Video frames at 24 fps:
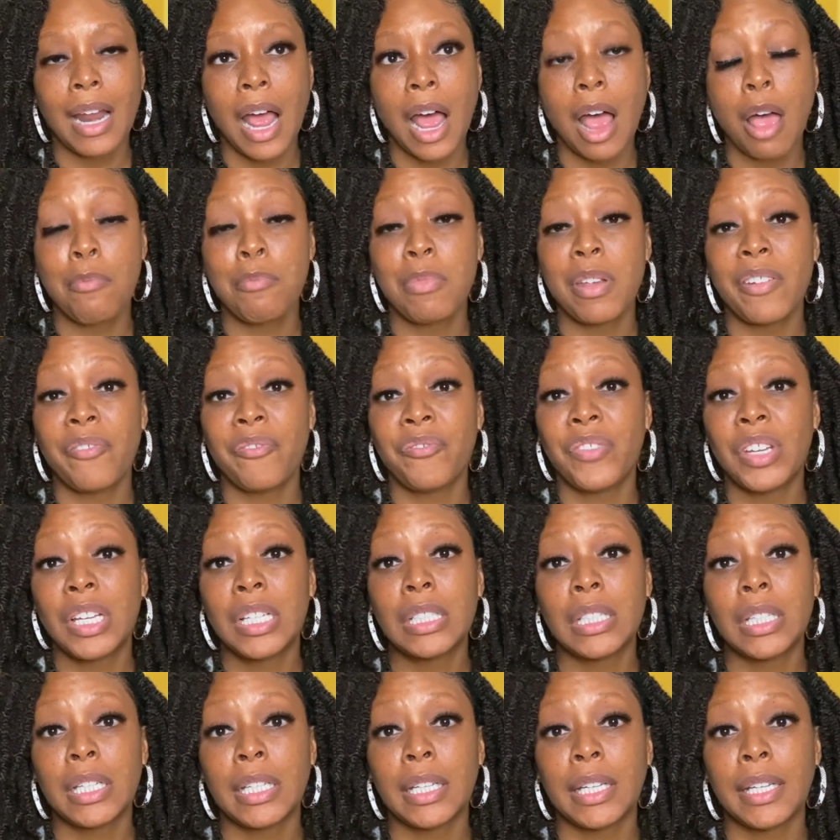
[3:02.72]
I've been
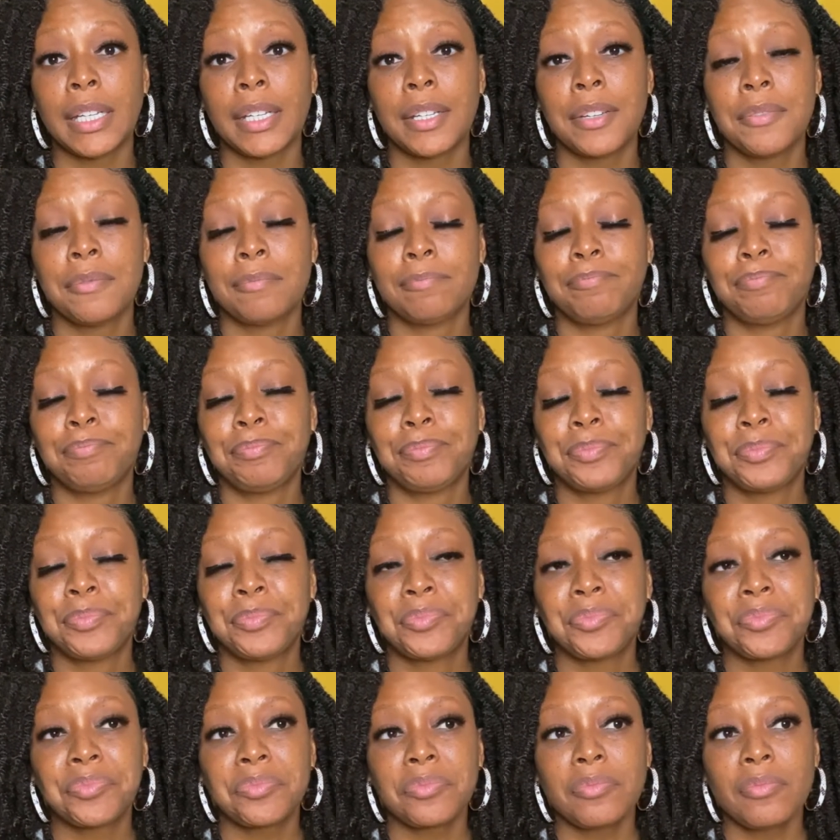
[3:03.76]
feeling it.
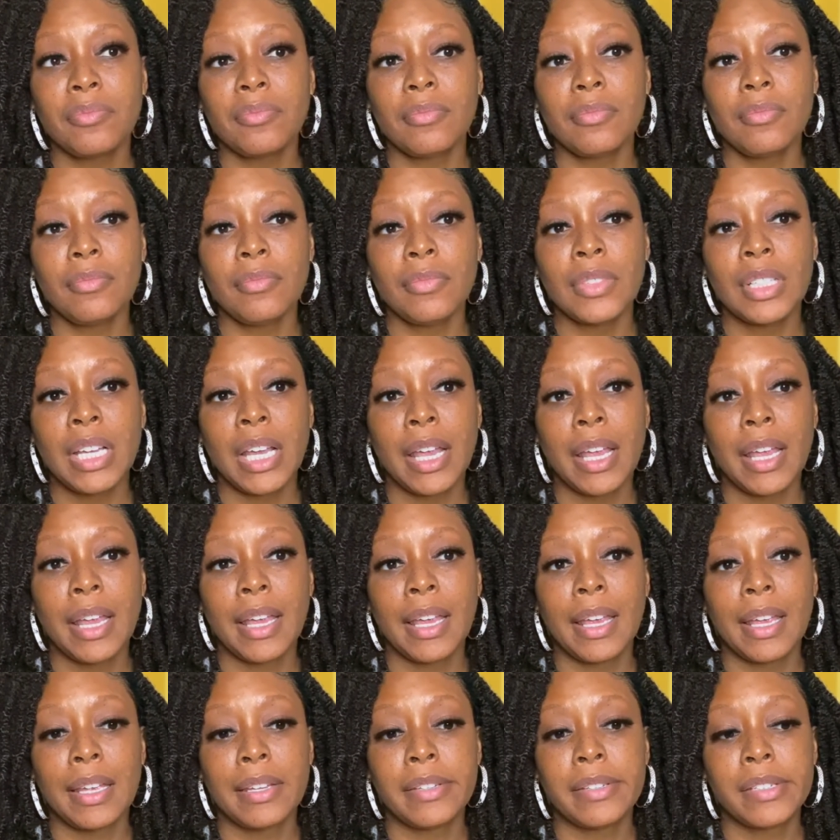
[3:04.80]

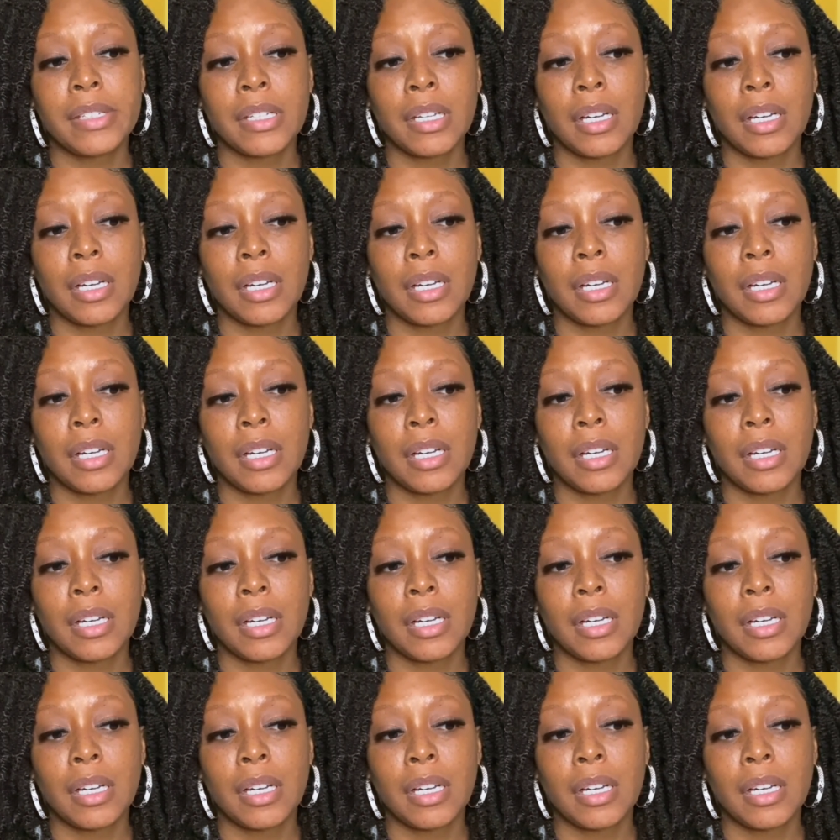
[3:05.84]
And